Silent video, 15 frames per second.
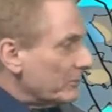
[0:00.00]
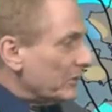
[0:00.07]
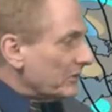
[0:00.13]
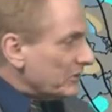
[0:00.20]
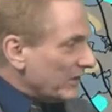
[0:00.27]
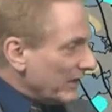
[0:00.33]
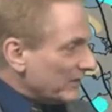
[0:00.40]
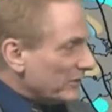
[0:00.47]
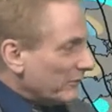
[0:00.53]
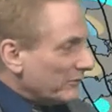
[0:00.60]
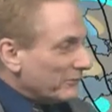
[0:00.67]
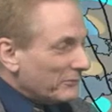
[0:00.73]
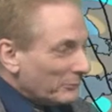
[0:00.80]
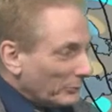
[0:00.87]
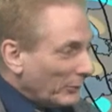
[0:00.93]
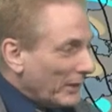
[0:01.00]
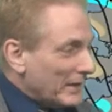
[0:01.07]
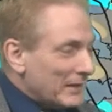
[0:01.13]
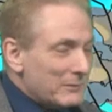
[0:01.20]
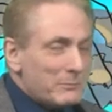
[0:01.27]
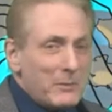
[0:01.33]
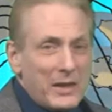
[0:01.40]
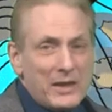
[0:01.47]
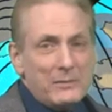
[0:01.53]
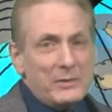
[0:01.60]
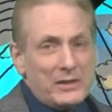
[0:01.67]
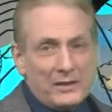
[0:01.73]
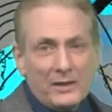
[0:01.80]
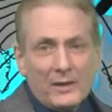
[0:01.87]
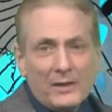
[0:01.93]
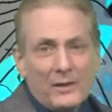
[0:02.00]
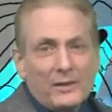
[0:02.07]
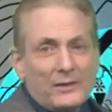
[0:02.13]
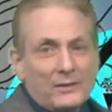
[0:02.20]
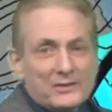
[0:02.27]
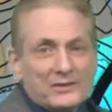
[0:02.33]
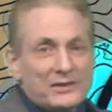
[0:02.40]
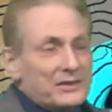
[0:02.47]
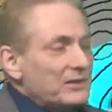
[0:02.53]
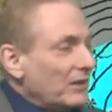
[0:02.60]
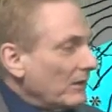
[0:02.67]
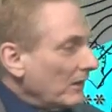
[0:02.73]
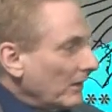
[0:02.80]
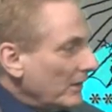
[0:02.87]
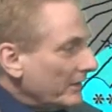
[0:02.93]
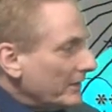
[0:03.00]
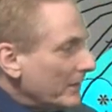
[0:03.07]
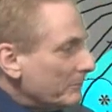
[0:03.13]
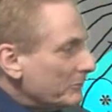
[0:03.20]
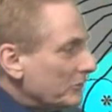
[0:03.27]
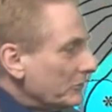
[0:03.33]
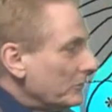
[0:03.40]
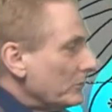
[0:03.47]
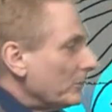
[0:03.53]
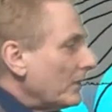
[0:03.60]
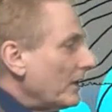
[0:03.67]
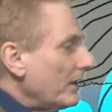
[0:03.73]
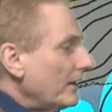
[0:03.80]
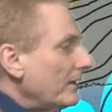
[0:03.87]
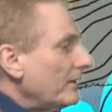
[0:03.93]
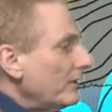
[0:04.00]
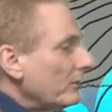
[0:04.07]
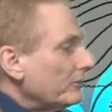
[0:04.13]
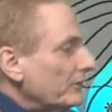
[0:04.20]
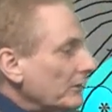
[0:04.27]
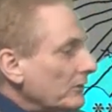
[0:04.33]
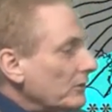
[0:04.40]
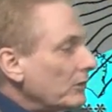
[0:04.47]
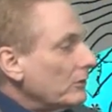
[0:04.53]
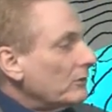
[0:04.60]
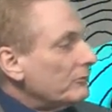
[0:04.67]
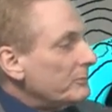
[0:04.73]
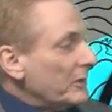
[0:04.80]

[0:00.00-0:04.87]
But chance of rain, maybe Sitka on up to Elfin Cove.